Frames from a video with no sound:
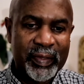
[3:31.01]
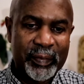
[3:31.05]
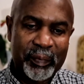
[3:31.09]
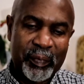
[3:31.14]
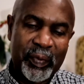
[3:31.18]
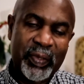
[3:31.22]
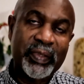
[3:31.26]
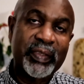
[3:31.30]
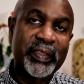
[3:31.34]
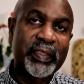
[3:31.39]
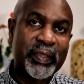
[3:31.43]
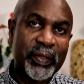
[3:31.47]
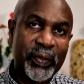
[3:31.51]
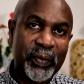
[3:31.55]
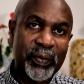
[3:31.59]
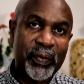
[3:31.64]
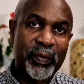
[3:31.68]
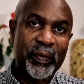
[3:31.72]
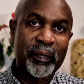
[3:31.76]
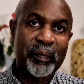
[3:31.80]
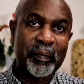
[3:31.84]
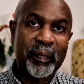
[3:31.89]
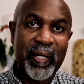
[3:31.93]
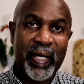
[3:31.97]
But
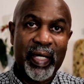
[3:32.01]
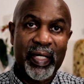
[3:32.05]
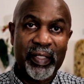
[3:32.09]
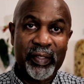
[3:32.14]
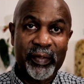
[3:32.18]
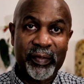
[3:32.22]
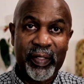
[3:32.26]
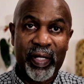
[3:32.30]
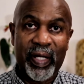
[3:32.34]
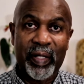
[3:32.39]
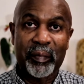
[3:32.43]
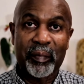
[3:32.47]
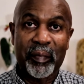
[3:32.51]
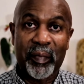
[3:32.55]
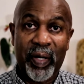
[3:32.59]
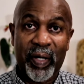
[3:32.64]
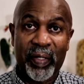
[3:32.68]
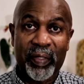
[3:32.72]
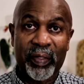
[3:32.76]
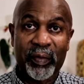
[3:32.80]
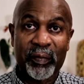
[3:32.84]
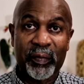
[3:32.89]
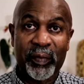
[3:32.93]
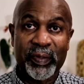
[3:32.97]
so my
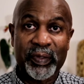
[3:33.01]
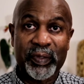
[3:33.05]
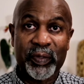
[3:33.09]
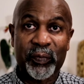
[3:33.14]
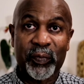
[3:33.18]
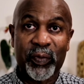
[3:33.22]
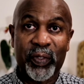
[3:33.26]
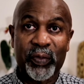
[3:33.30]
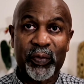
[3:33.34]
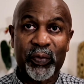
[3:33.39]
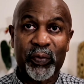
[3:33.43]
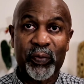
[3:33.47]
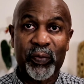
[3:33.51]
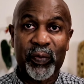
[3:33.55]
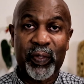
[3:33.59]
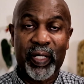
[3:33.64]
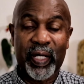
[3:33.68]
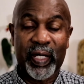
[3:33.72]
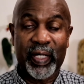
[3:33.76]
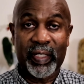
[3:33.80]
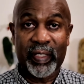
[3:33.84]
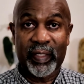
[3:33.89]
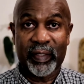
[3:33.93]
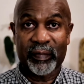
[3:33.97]
grandmother was the one who
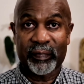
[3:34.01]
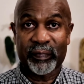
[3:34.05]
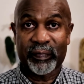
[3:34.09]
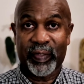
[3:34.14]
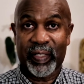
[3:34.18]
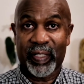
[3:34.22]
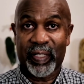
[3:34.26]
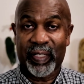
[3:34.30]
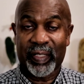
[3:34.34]
kind of,